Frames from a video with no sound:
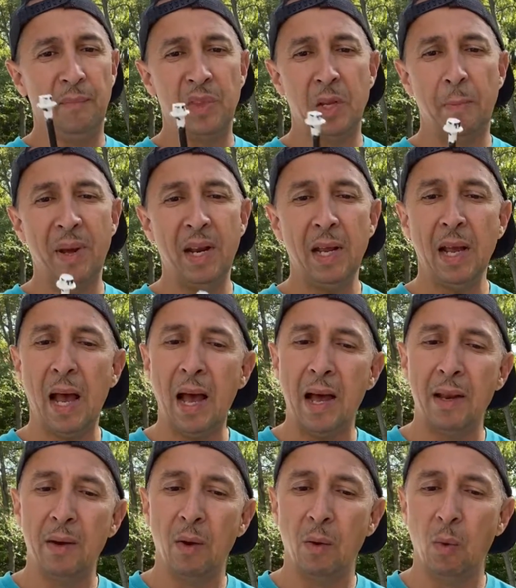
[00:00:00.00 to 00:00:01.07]
Depending
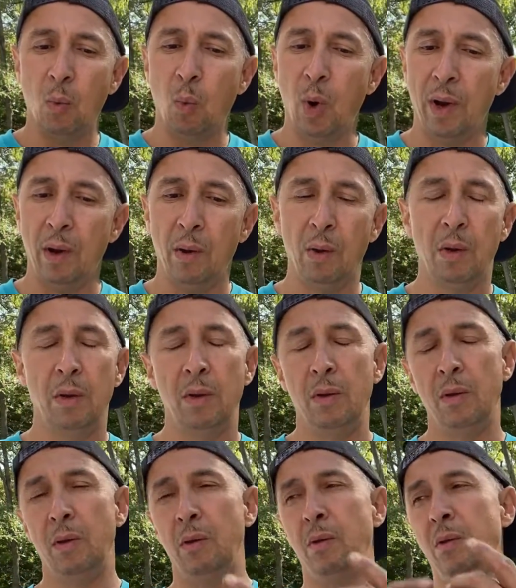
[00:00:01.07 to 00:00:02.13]
on where
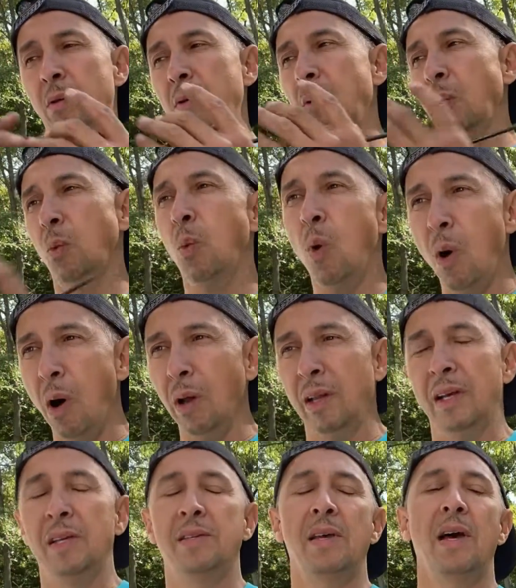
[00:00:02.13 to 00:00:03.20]
your wall
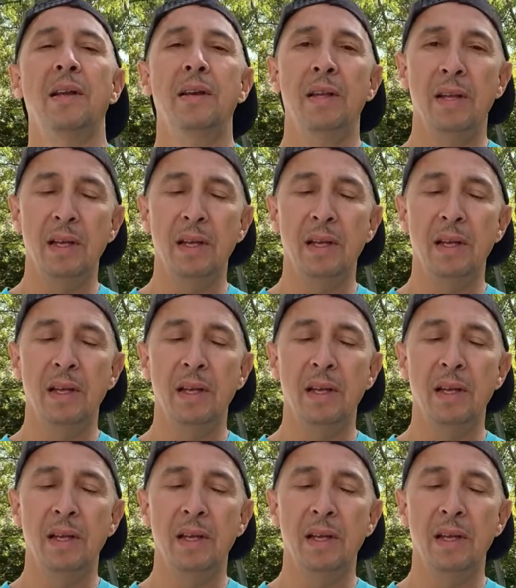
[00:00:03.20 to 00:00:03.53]
is on the